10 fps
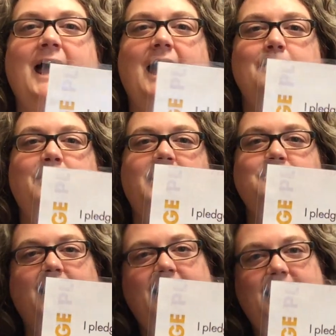I pledge
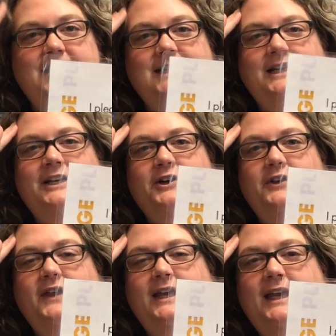my head to clearer
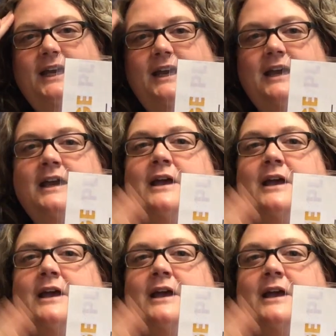thinking,